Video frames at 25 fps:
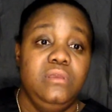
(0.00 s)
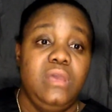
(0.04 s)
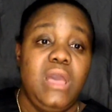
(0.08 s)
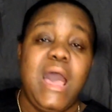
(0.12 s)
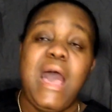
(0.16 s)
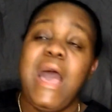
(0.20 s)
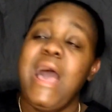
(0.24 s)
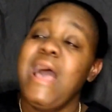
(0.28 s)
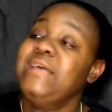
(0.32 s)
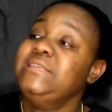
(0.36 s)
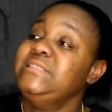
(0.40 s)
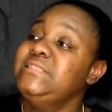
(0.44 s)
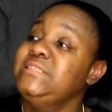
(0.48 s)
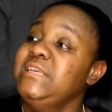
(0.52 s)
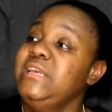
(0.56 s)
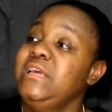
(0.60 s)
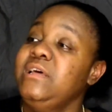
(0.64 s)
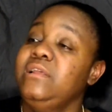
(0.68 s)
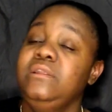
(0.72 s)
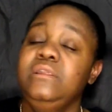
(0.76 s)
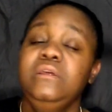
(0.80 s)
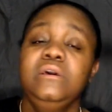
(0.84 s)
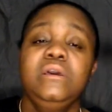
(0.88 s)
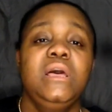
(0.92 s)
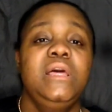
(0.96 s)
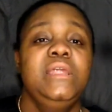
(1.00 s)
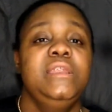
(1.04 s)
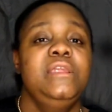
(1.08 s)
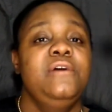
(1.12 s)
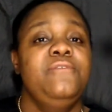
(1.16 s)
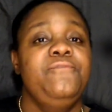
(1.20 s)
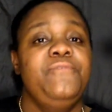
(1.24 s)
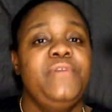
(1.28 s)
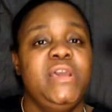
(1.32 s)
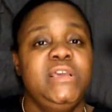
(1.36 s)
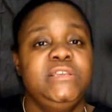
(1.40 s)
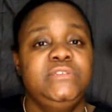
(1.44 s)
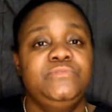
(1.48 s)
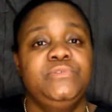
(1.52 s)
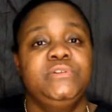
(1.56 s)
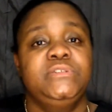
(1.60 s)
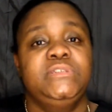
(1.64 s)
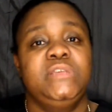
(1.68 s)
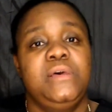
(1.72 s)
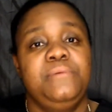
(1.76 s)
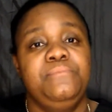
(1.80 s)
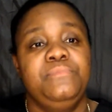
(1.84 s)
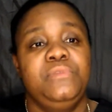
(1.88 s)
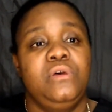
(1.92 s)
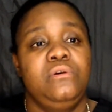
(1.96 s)
I see a look on their face where
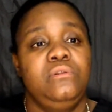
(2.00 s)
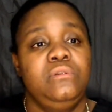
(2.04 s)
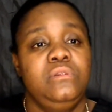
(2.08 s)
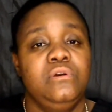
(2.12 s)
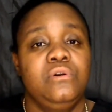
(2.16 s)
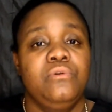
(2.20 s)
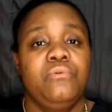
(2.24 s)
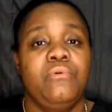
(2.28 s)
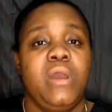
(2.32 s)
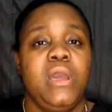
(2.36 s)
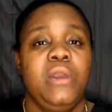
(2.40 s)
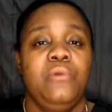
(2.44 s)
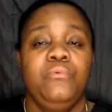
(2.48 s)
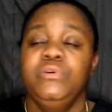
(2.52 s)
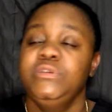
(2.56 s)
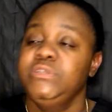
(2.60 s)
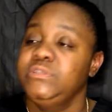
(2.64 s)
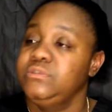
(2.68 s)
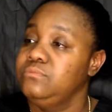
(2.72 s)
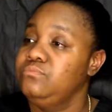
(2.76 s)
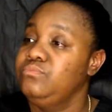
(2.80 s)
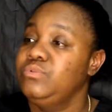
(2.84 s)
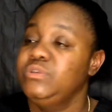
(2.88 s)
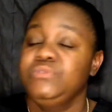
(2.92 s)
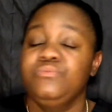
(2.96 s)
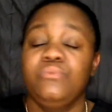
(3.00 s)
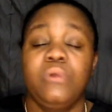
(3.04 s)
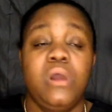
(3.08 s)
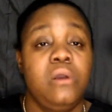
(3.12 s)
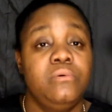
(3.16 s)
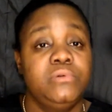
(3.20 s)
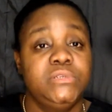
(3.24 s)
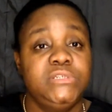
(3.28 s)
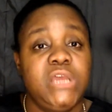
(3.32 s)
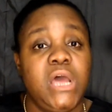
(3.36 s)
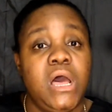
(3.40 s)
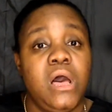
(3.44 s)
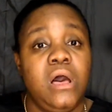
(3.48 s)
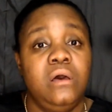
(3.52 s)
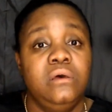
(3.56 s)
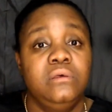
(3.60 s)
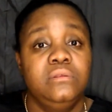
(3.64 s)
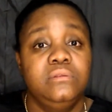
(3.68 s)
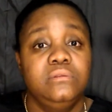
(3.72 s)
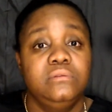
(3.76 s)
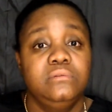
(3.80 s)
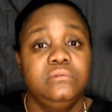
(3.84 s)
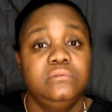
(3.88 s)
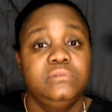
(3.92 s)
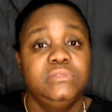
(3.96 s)
something don't look right. What's wrong with y'all?
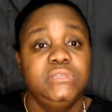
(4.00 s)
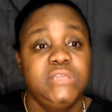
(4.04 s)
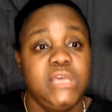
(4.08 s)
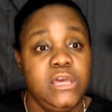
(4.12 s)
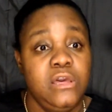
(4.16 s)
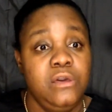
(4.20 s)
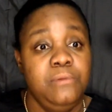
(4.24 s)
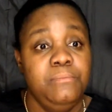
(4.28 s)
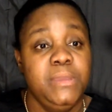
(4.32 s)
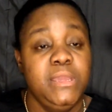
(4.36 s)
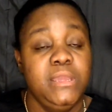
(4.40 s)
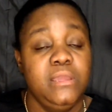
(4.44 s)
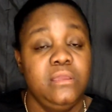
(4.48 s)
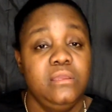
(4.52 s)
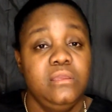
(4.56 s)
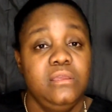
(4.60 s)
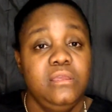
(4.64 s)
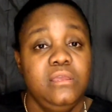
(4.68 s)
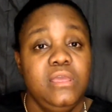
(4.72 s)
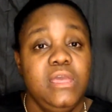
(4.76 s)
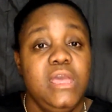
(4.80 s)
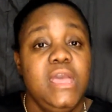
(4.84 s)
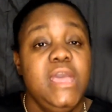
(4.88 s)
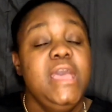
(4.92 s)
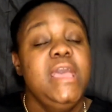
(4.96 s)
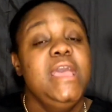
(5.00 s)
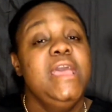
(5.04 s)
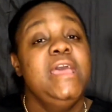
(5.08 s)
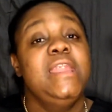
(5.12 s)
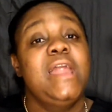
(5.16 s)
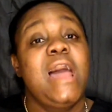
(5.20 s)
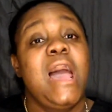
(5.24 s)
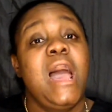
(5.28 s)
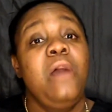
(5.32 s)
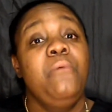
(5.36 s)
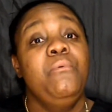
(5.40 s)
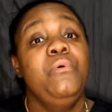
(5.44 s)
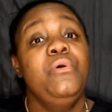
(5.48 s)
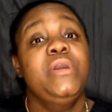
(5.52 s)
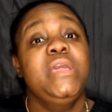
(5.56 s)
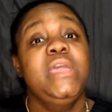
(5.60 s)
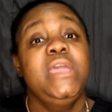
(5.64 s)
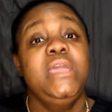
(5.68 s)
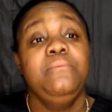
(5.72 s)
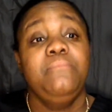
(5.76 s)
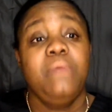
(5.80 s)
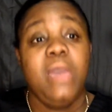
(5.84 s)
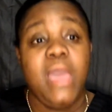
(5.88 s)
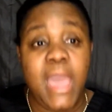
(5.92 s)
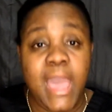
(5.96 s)
Tell me. And I will
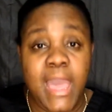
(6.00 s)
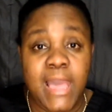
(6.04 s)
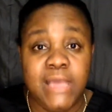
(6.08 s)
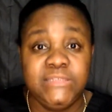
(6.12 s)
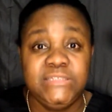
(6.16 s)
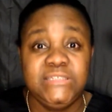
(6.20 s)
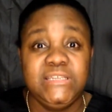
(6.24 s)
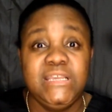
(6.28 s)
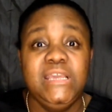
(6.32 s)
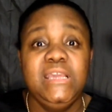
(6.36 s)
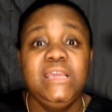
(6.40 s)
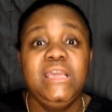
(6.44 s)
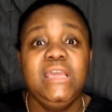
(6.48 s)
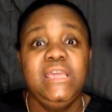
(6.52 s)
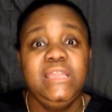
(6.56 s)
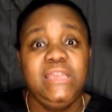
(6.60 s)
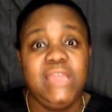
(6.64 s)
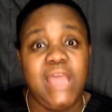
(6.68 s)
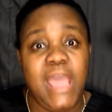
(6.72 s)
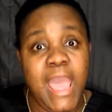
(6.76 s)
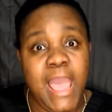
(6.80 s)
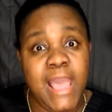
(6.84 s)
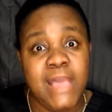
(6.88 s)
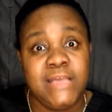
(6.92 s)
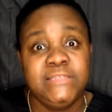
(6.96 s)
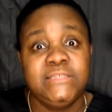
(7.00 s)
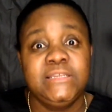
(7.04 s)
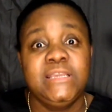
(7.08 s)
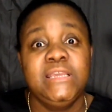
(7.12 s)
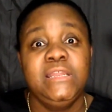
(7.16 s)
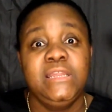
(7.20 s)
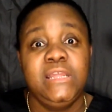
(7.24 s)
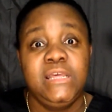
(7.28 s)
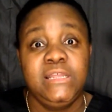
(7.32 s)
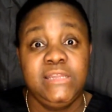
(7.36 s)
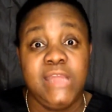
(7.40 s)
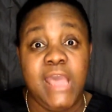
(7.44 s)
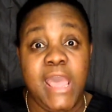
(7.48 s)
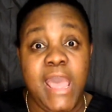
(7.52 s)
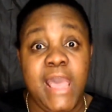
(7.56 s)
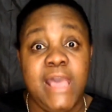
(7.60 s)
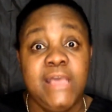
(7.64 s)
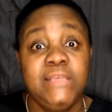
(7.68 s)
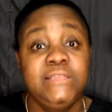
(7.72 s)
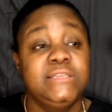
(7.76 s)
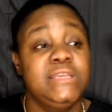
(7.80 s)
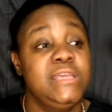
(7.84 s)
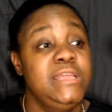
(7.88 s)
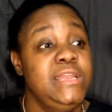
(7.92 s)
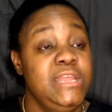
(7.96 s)
keep asking and asking and
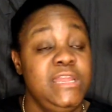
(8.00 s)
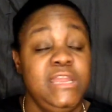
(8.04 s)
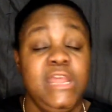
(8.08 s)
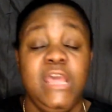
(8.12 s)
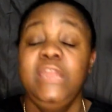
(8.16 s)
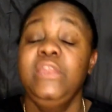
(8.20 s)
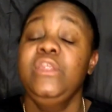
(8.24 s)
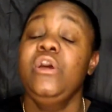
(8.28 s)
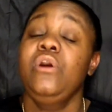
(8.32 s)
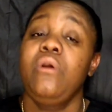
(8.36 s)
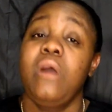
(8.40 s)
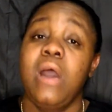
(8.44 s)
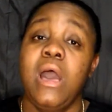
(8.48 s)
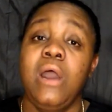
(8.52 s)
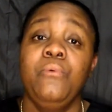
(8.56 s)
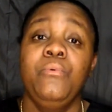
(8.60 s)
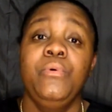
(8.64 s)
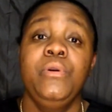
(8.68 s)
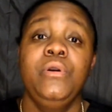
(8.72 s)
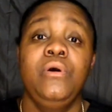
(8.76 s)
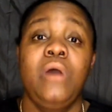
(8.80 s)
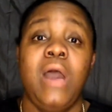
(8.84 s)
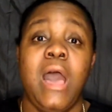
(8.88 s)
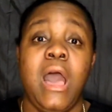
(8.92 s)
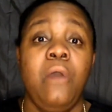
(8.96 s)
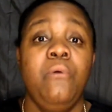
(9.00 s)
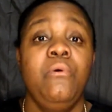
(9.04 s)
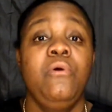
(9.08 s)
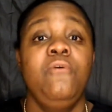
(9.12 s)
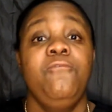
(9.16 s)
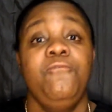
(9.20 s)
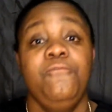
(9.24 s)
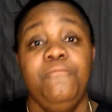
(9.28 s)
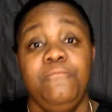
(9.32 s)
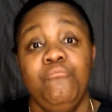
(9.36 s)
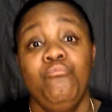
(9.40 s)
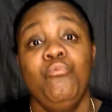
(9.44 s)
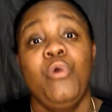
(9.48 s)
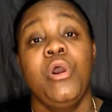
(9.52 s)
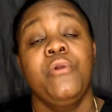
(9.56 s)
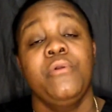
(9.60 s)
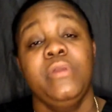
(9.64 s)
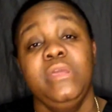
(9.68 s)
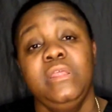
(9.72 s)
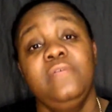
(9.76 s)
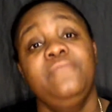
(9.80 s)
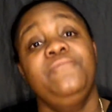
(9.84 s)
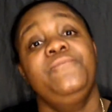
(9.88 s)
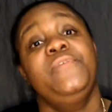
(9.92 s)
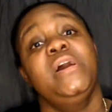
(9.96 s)
asking, and they know I will. I will worry
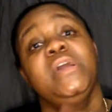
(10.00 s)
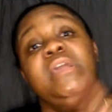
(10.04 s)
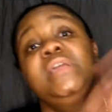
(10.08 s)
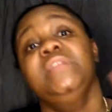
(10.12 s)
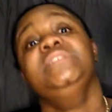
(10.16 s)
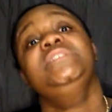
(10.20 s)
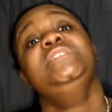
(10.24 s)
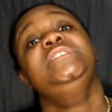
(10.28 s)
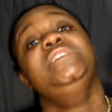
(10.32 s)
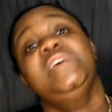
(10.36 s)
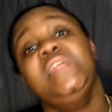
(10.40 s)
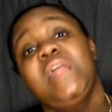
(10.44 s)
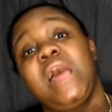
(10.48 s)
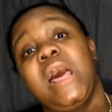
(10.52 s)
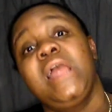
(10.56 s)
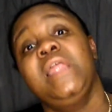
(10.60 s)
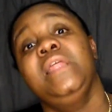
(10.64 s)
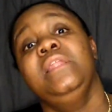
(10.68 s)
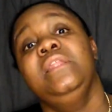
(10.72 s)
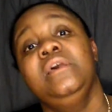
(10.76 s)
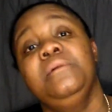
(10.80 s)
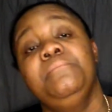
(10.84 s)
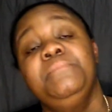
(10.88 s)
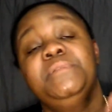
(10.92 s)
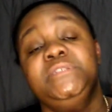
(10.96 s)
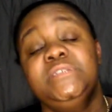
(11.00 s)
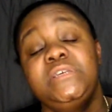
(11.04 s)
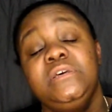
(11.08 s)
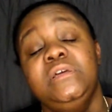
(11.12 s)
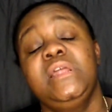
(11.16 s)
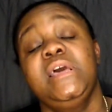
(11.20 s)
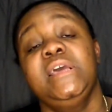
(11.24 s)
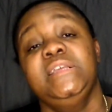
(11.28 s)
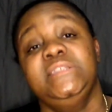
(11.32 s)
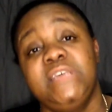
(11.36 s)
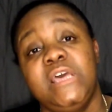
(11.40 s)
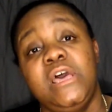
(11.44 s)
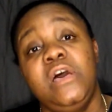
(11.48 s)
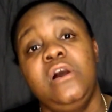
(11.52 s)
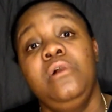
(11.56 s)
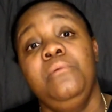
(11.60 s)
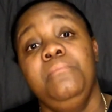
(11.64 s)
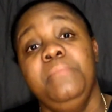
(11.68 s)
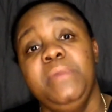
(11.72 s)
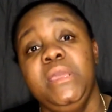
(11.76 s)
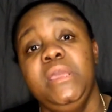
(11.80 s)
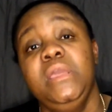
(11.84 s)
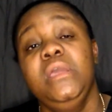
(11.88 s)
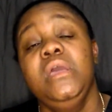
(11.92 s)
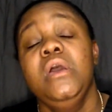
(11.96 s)
the fucking shit out of them until they tell
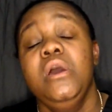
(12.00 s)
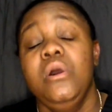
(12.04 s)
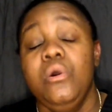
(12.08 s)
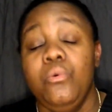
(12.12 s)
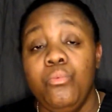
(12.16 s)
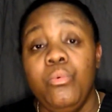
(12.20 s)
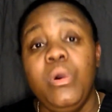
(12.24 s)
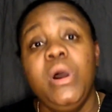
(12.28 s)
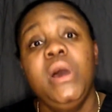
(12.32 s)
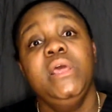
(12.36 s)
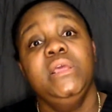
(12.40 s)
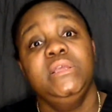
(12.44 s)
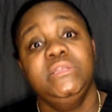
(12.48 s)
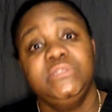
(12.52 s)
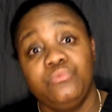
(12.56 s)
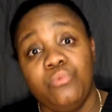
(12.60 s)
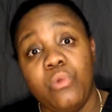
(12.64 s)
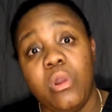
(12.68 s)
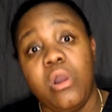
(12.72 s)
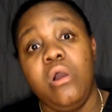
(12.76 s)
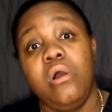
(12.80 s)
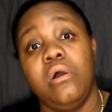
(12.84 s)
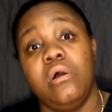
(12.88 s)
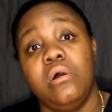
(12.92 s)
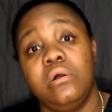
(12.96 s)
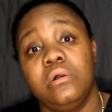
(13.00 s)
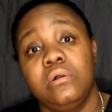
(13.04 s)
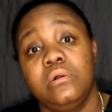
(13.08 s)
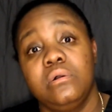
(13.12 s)
me what is wrong.